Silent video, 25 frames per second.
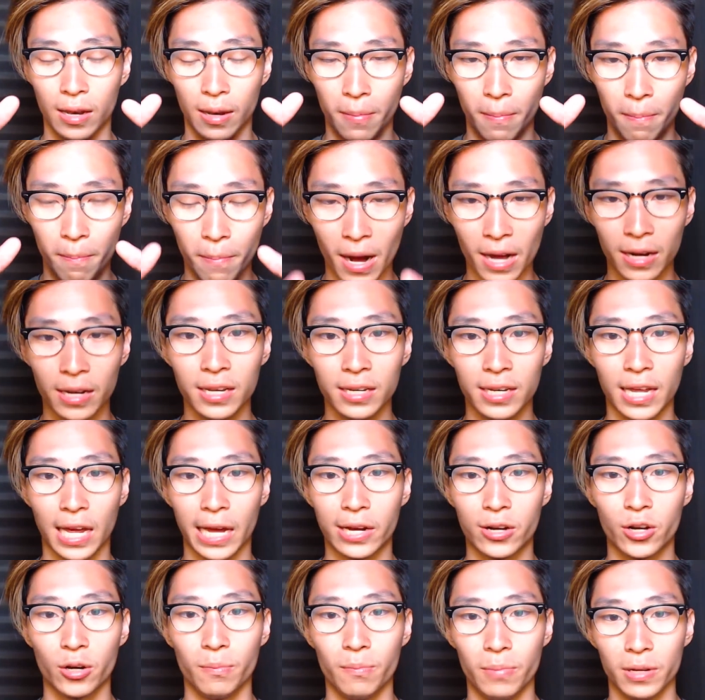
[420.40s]
Money that
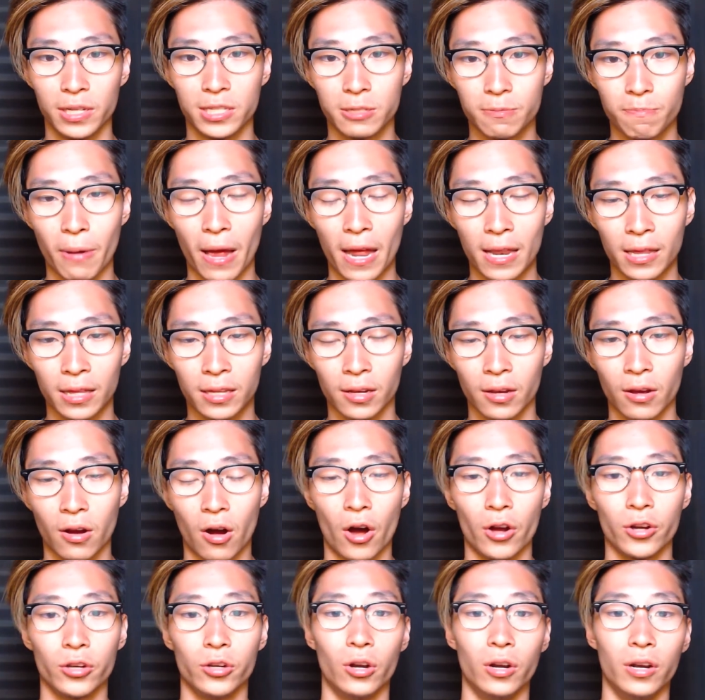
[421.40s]
could be spent
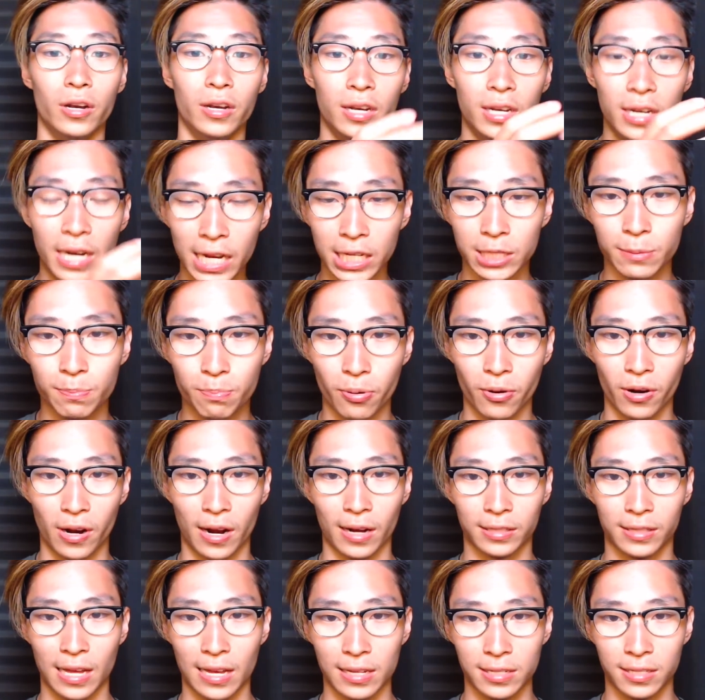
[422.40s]
on your next
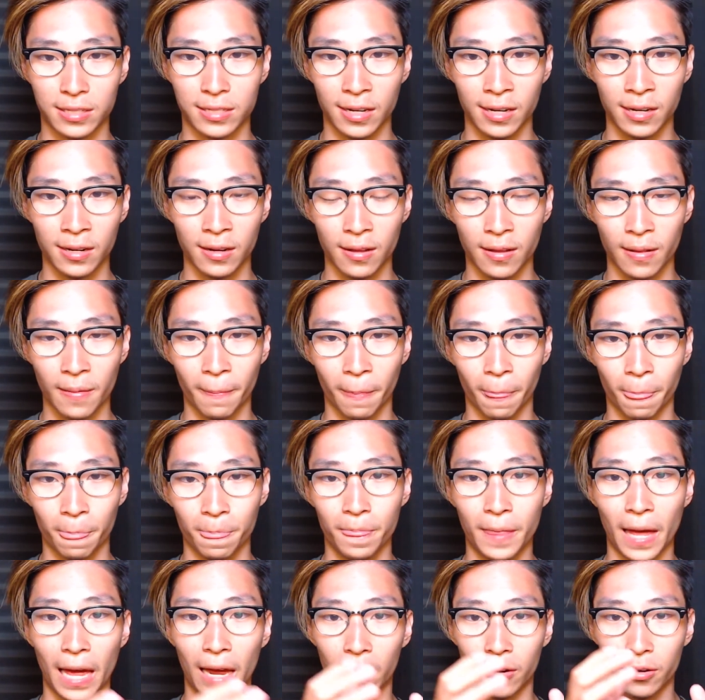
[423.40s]
product testing
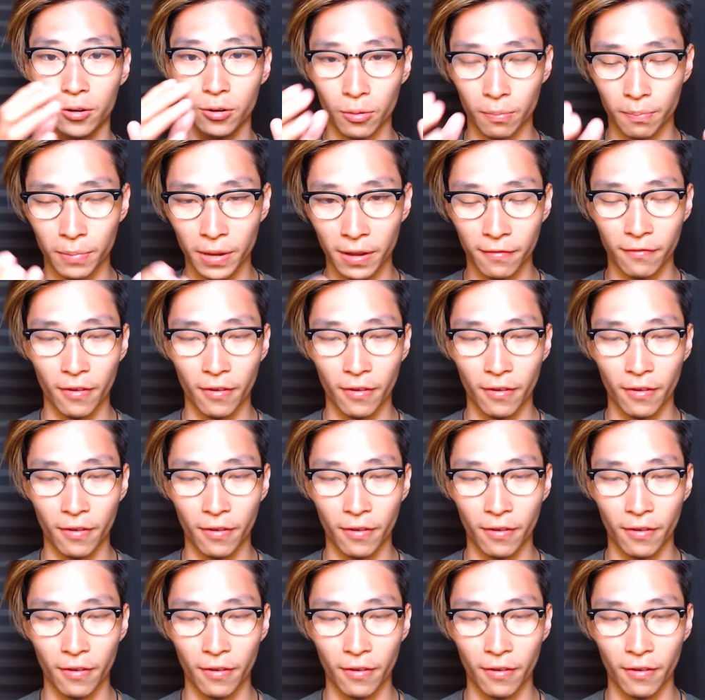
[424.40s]
that could be